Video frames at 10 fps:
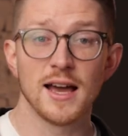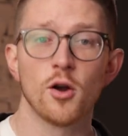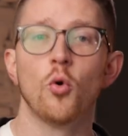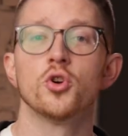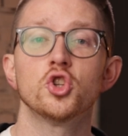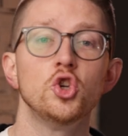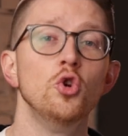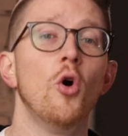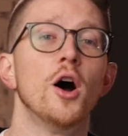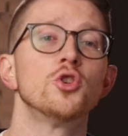that, or
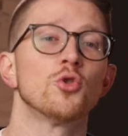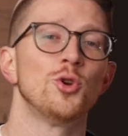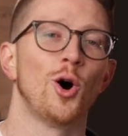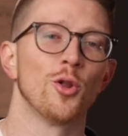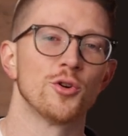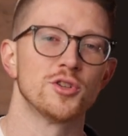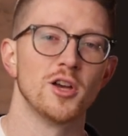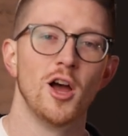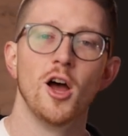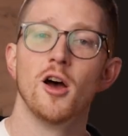$200
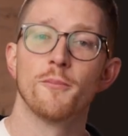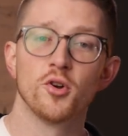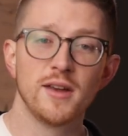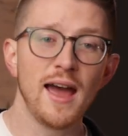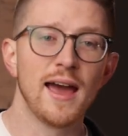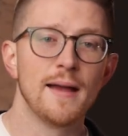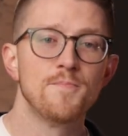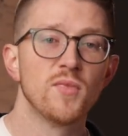per day.